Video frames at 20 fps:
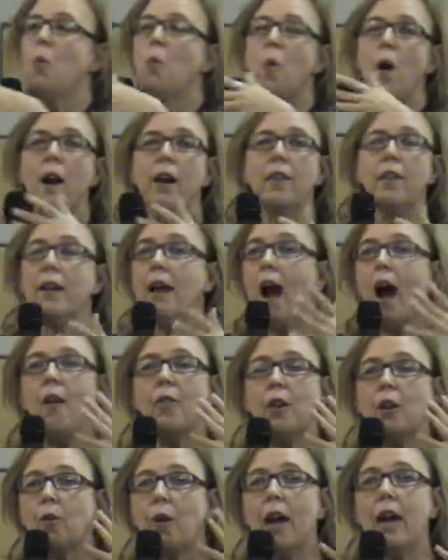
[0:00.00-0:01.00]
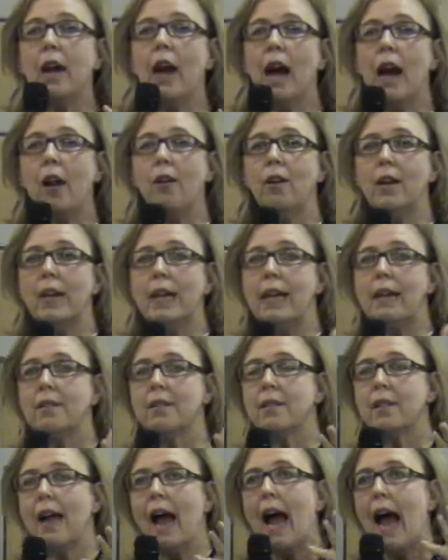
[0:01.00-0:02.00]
one of the, the great ironies: